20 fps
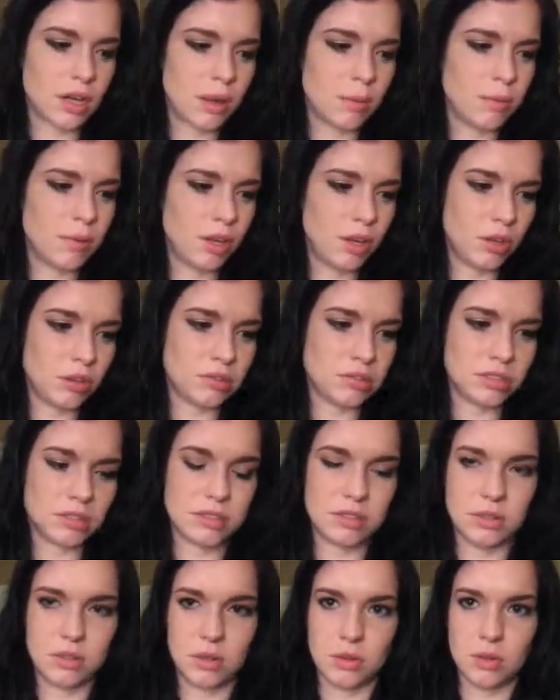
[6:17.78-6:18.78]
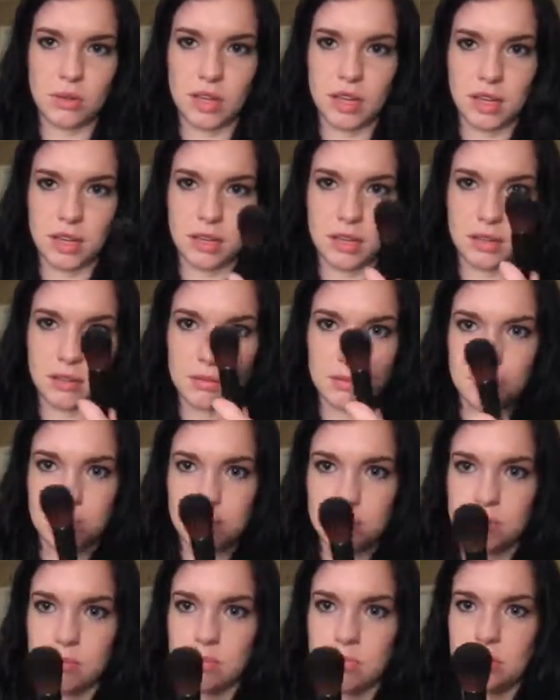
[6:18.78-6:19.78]
I'm going to use this little, like,
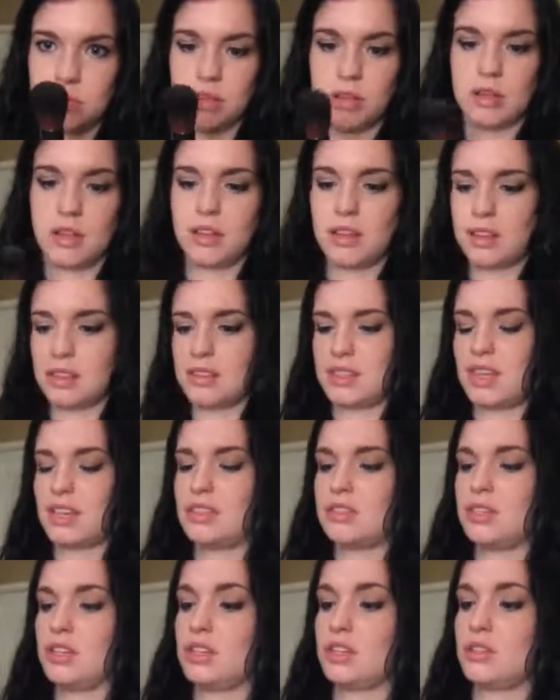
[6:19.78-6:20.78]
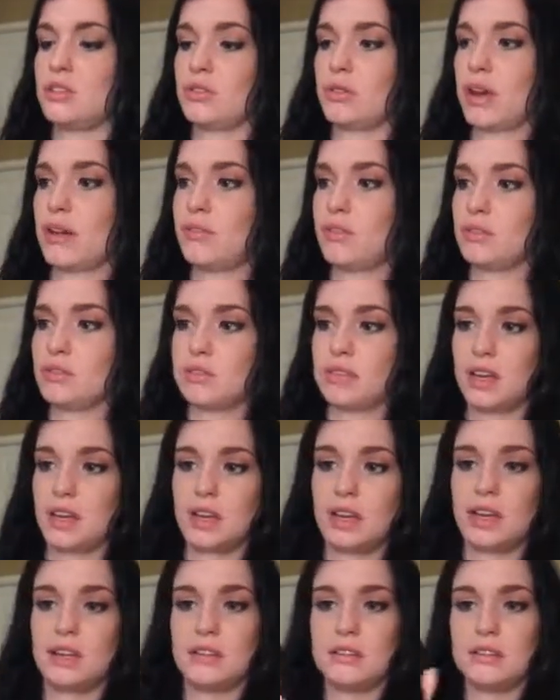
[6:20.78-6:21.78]
it's actually a travel
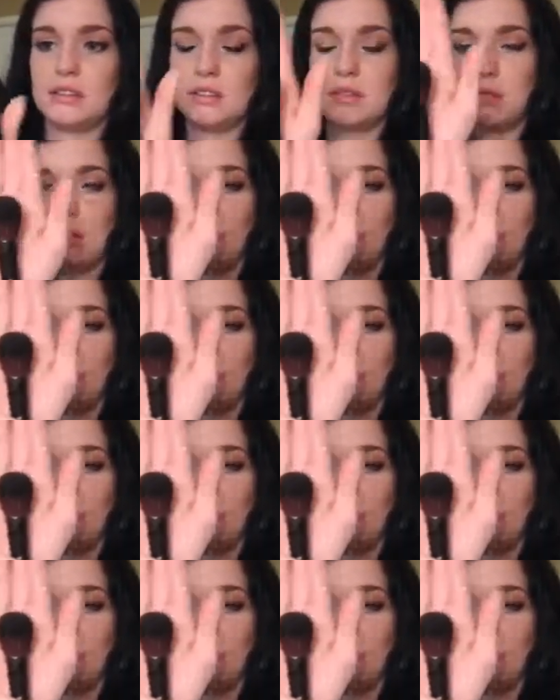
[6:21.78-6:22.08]
size